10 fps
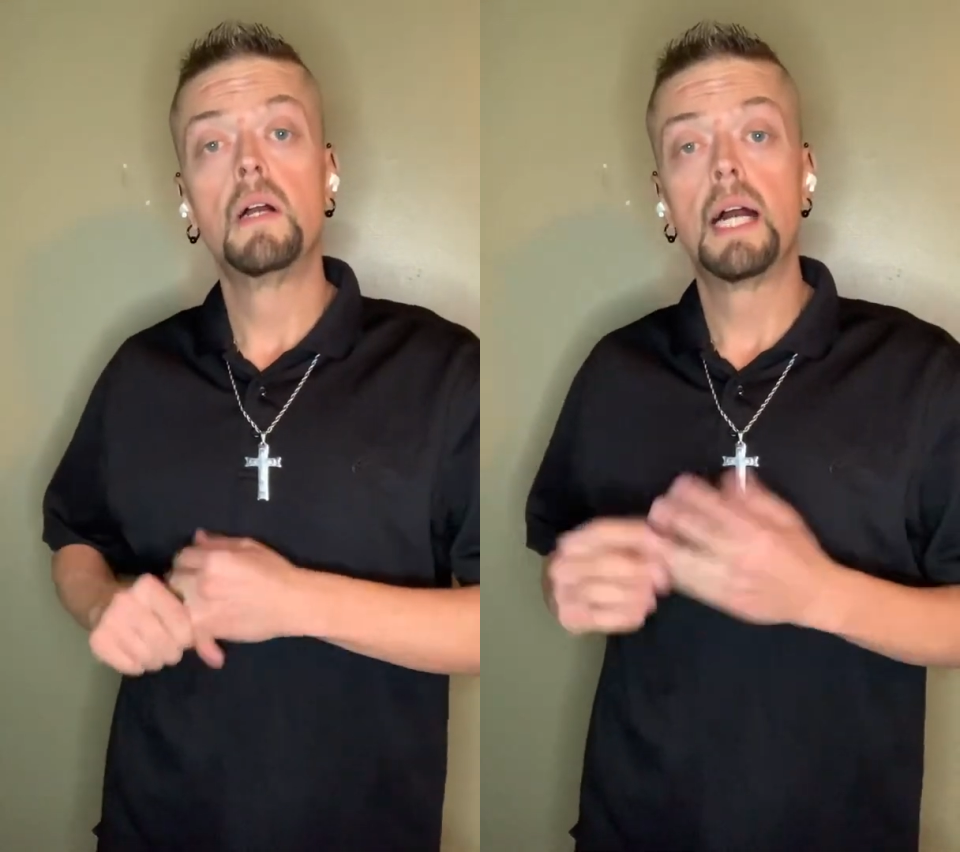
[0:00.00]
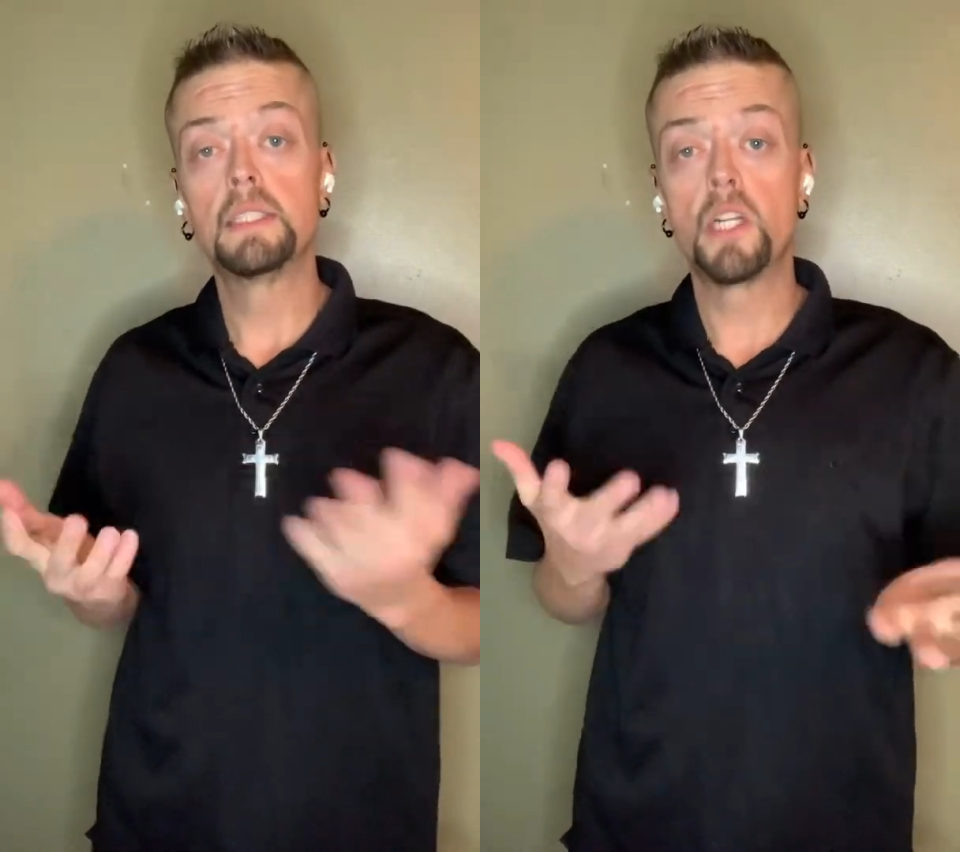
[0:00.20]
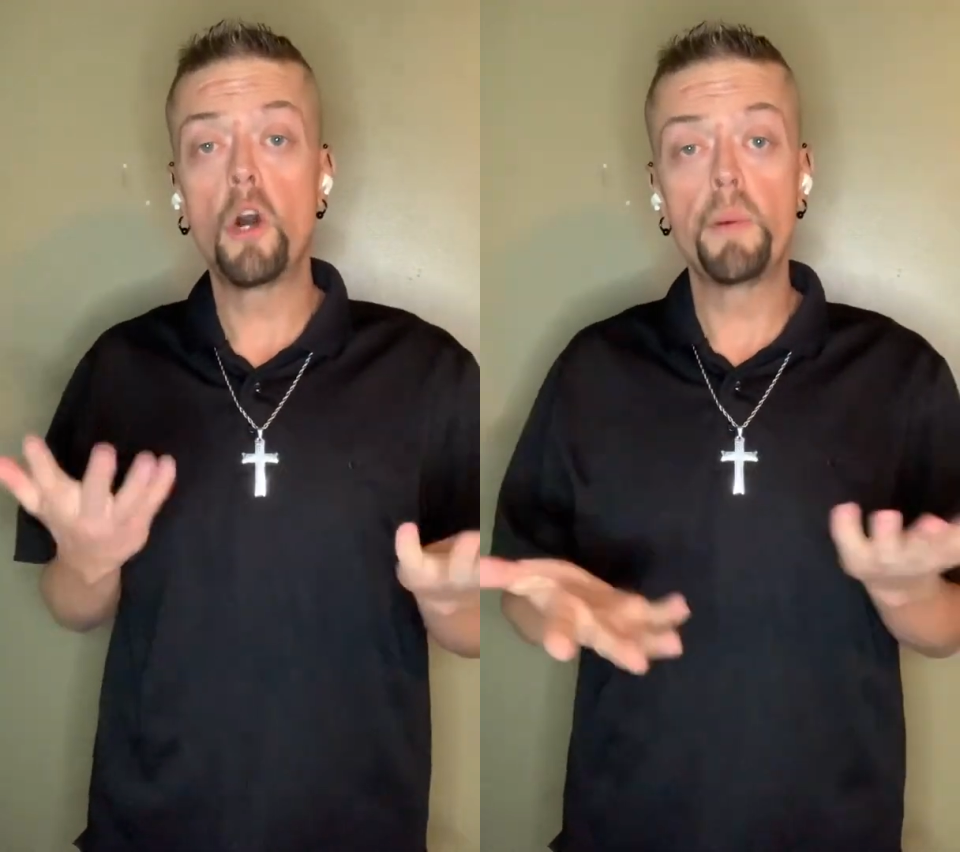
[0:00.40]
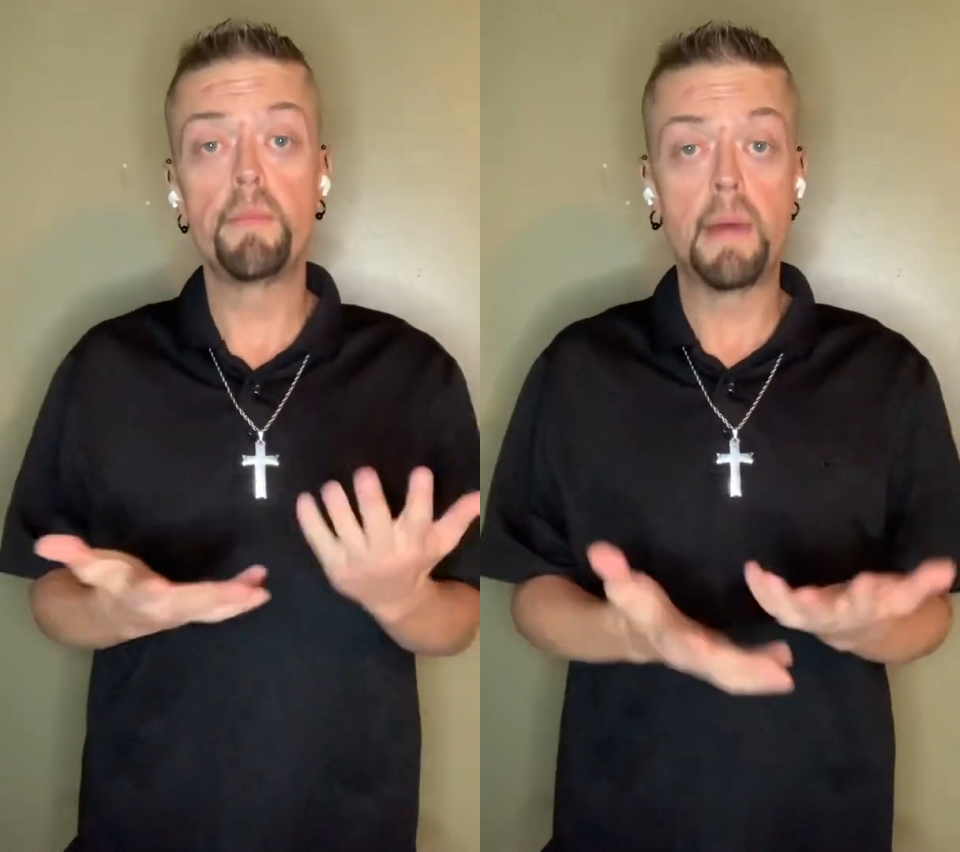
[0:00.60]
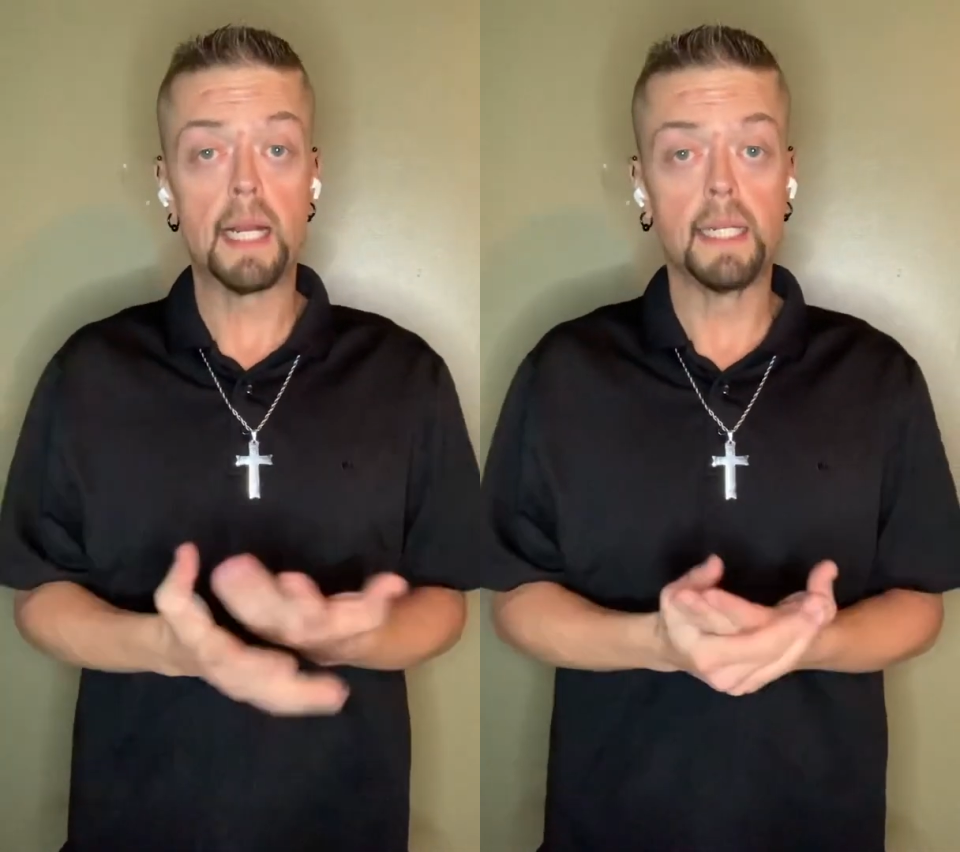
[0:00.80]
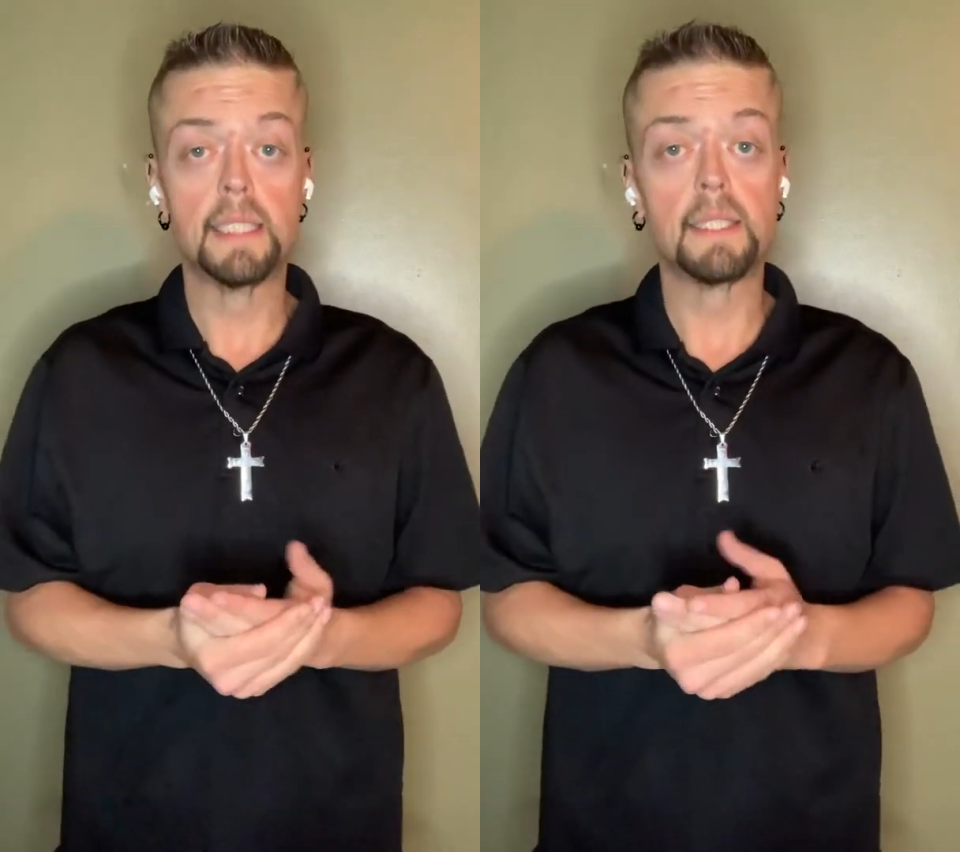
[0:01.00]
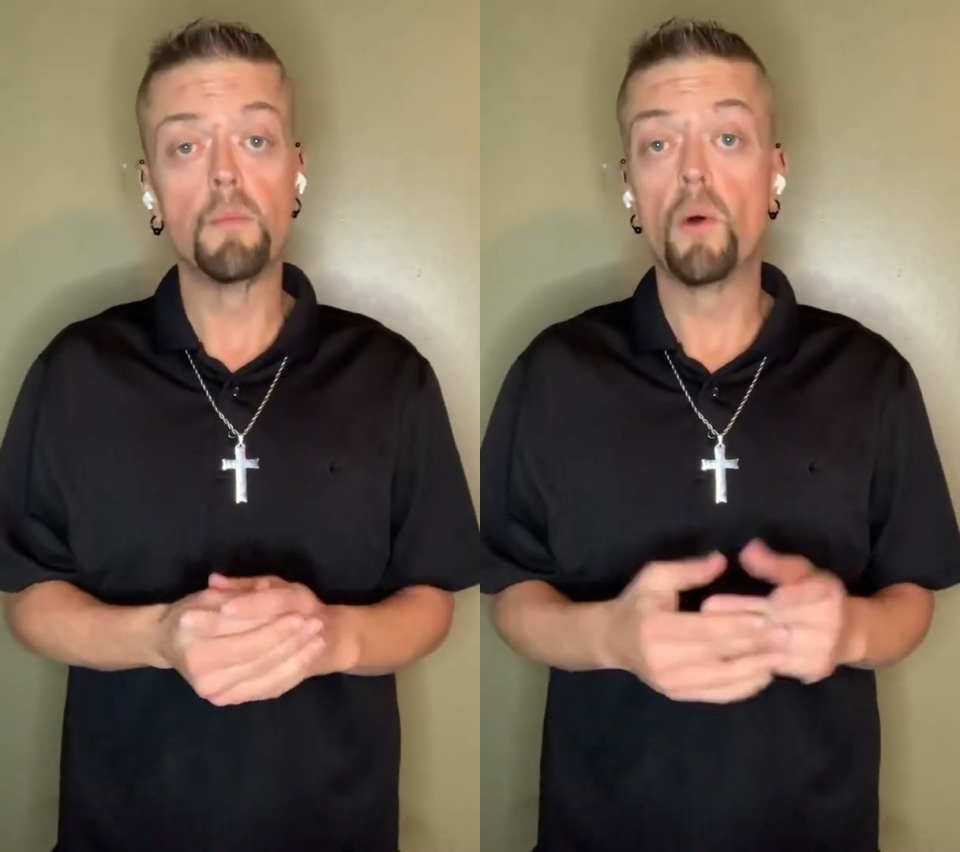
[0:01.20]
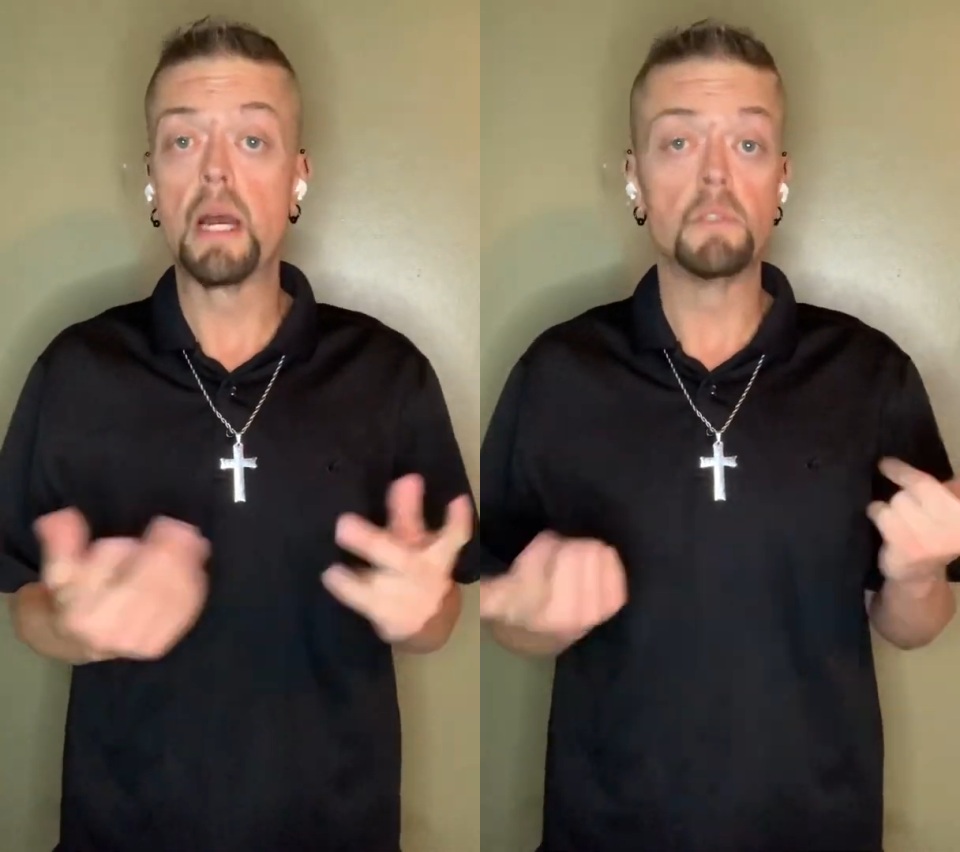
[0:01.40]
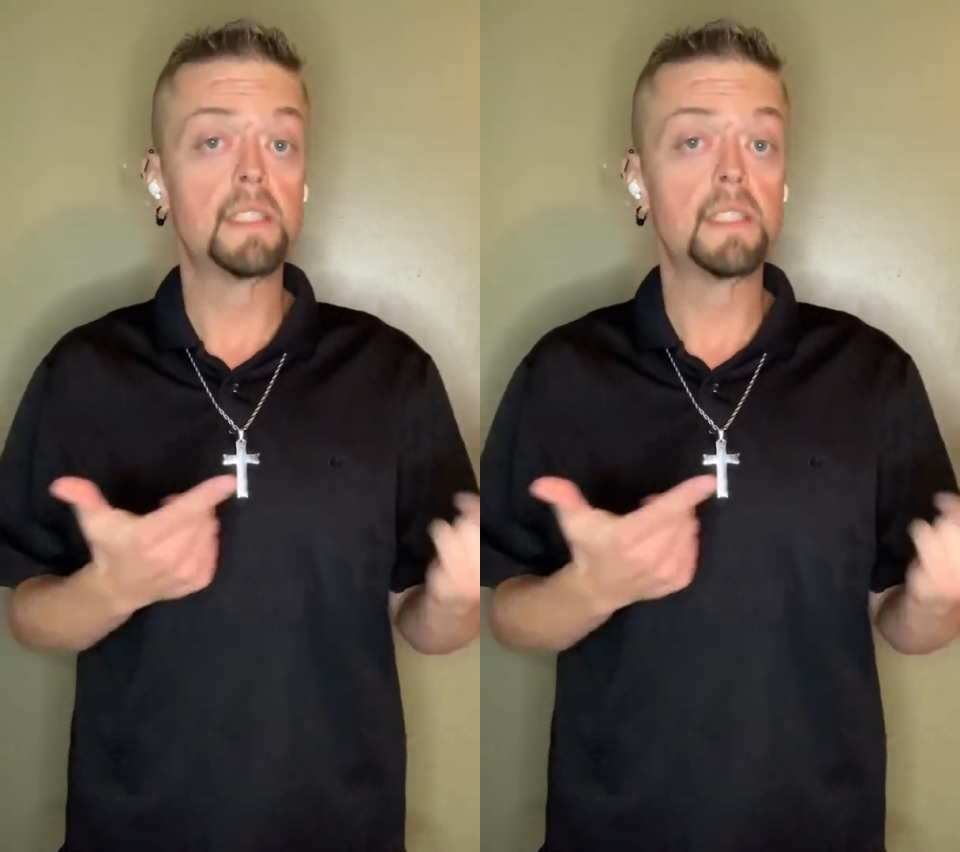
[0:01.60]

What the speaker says: as a coping mechanism when I was